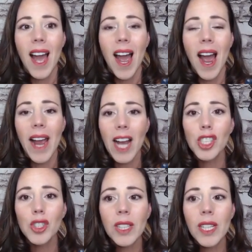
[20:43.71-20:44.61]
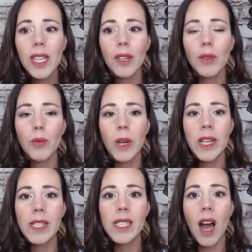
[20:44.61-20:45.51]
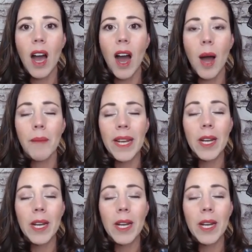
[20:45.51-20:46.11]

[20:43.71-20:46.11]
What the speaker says: I actually was in